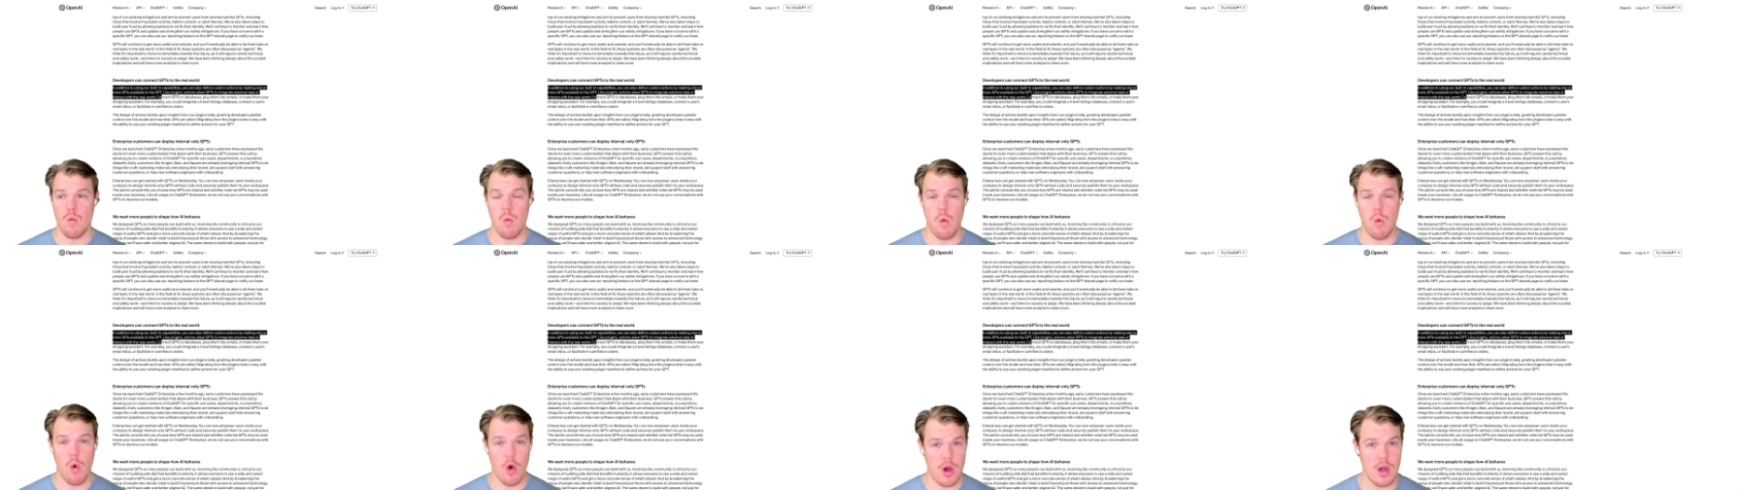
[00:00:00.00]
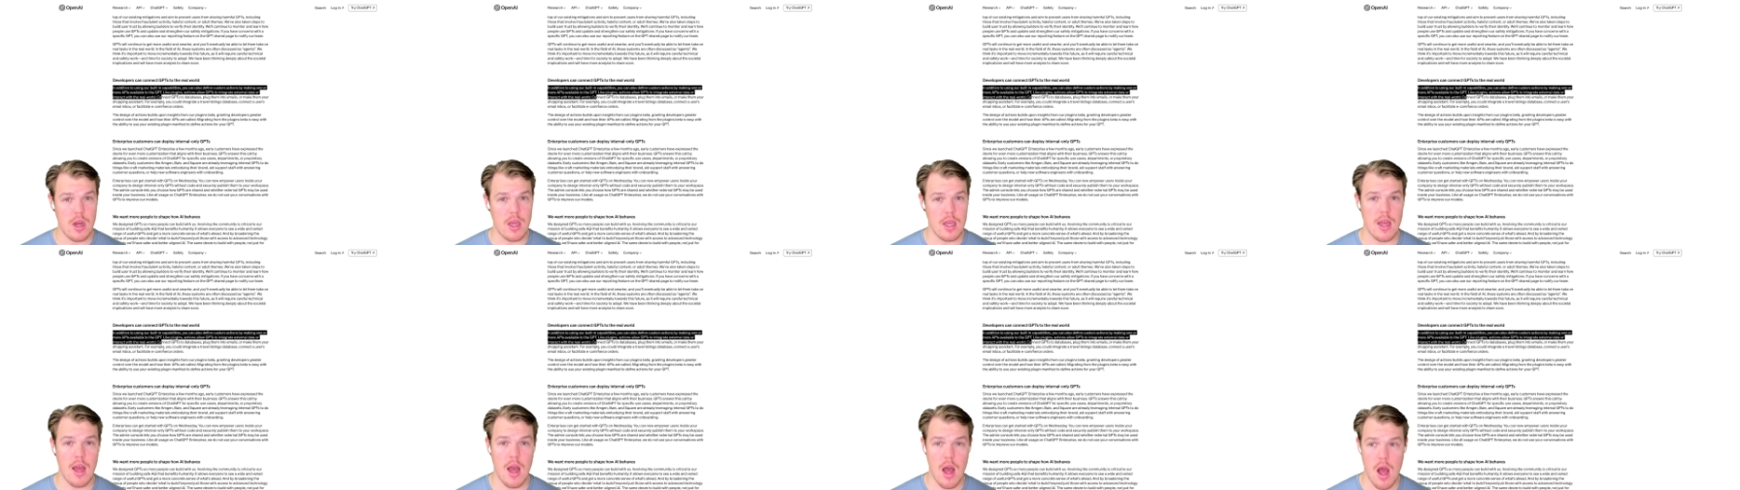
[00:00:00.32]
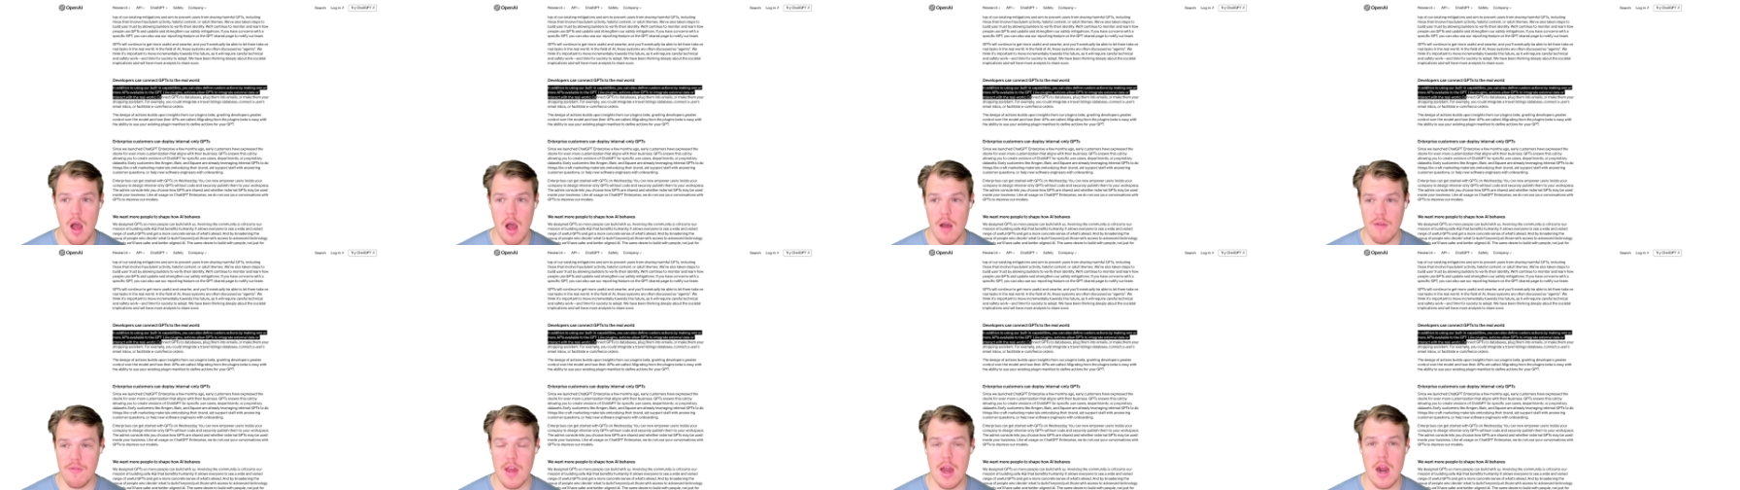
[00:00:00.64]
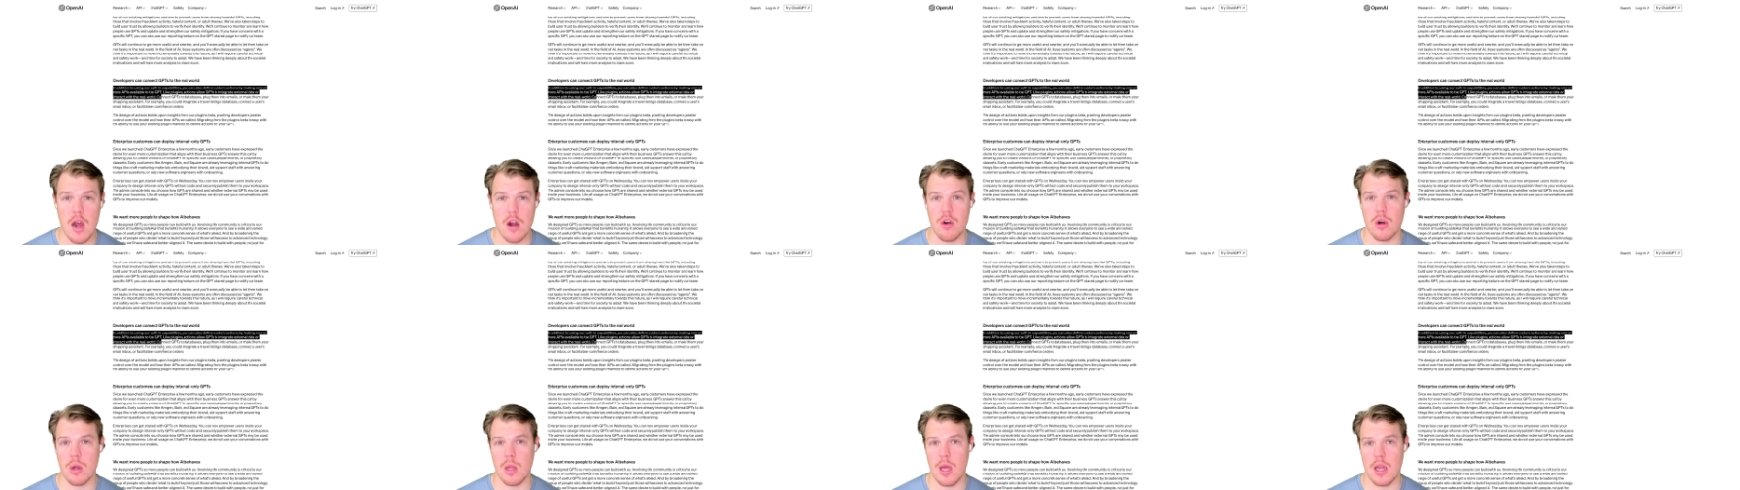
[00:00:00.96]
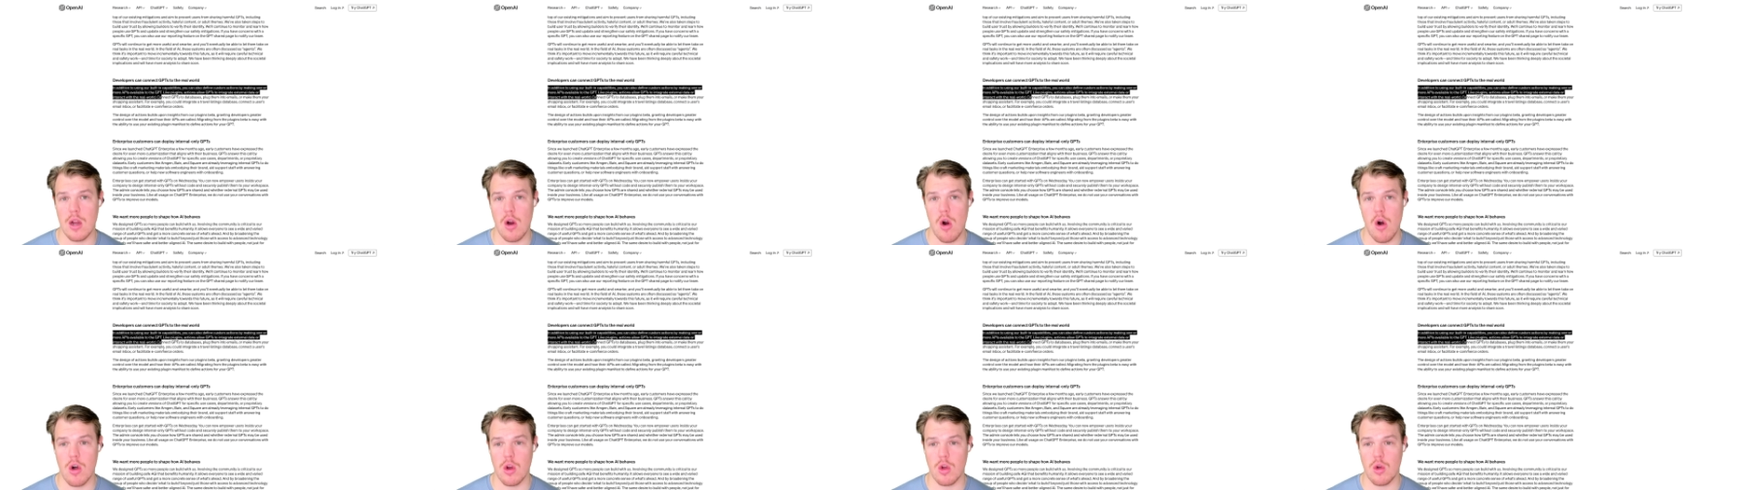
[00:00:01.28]
wording of that underlying
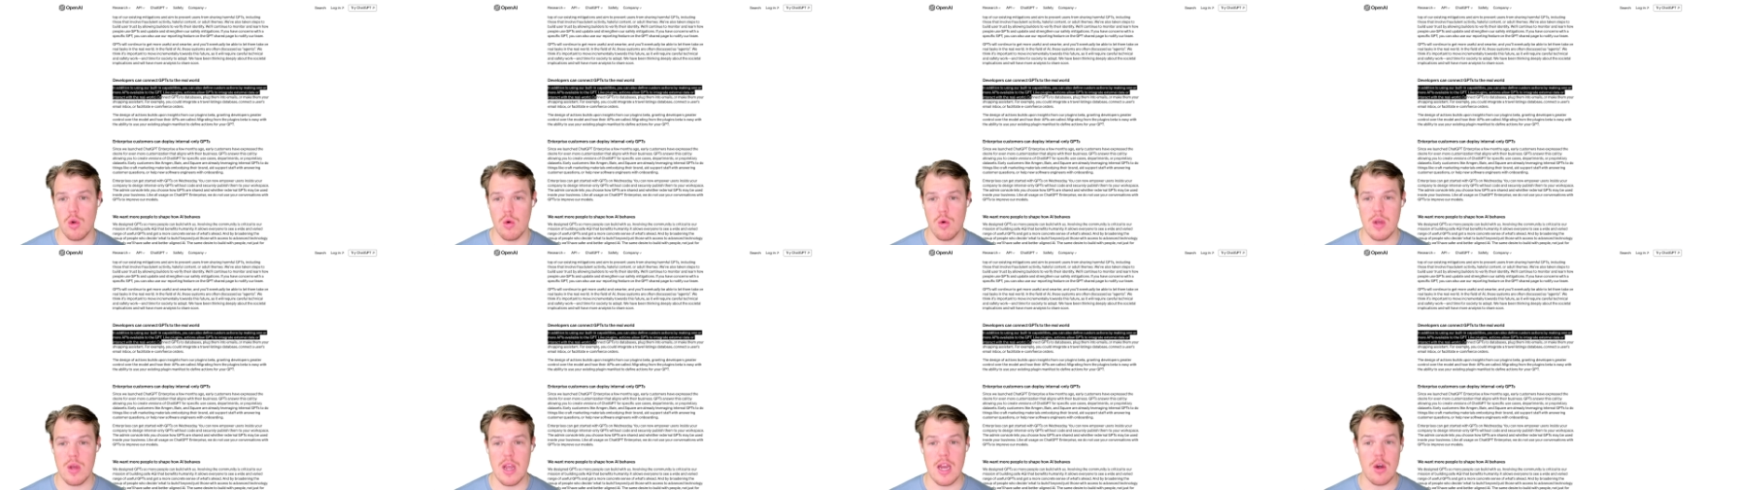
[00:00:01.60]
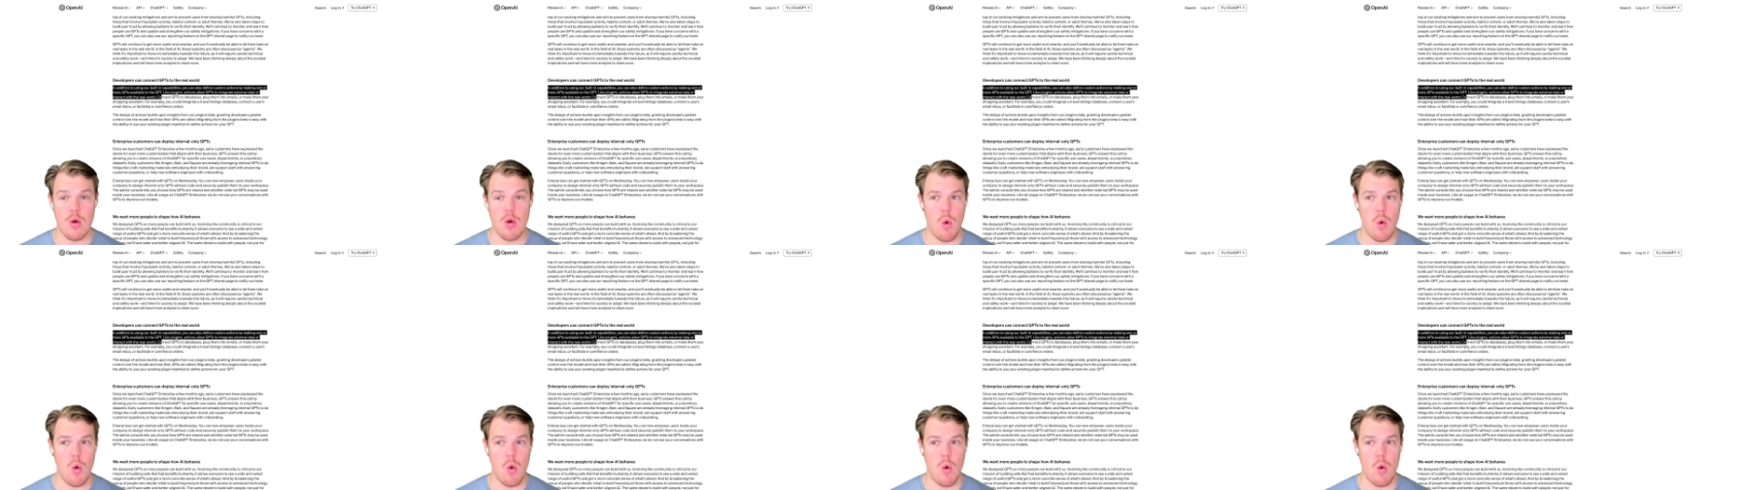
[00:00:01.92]
article in